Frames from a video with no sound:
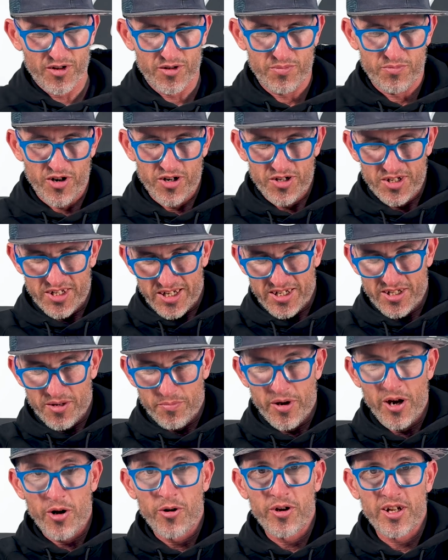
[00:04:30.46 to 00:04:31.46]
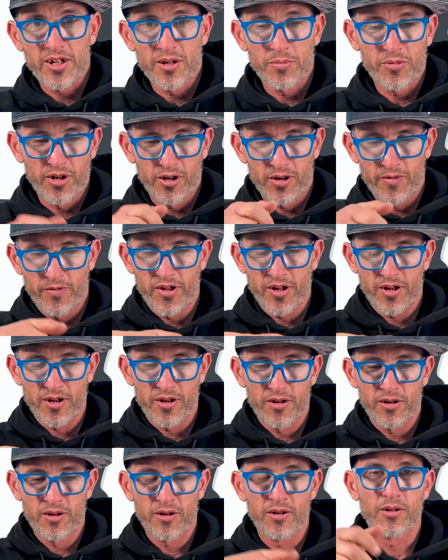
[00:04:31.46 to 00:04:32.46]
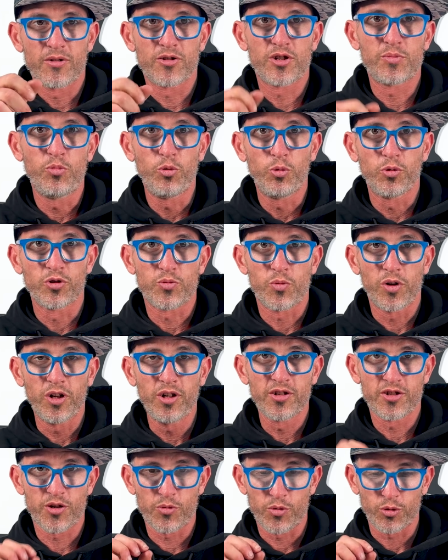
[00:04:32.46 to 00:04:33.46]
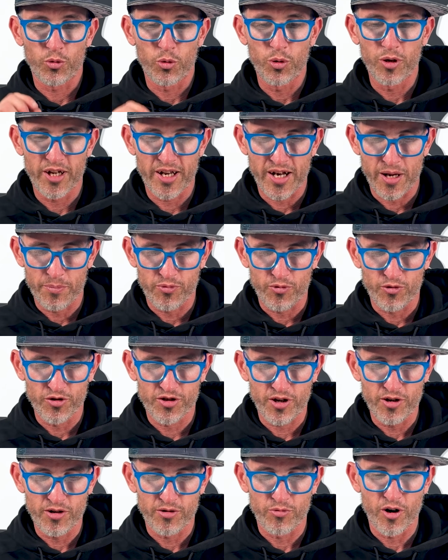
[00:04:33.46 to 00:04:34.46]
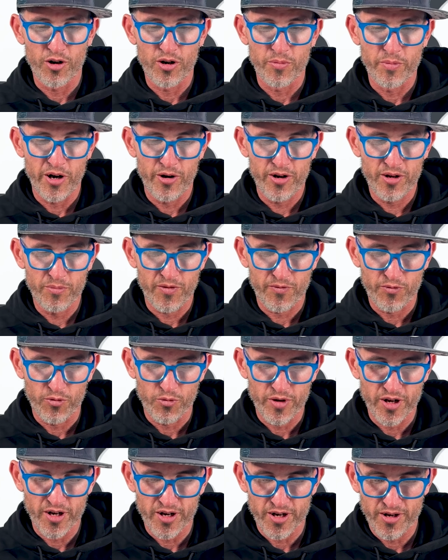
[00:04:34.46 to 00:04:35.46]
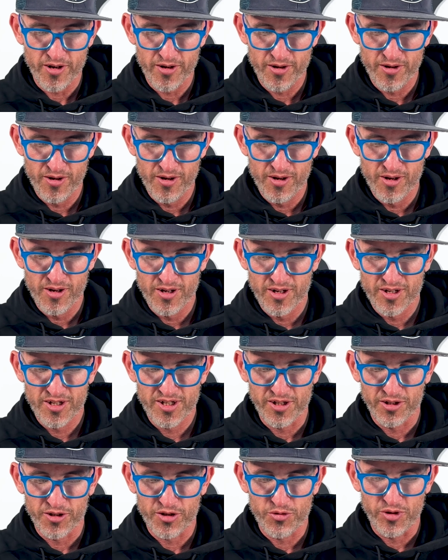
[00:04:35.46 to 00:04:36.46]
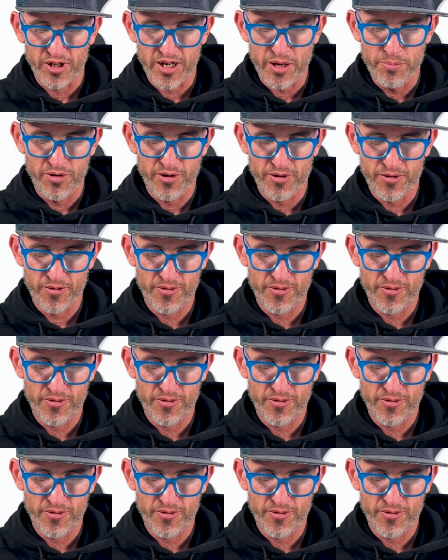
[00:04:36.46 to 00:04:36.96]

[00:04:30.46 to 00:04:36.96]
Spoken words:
But there is a bearing in the middle of the spool as well, so we'll oil that up also, a roller bearing, before we seal this reel up.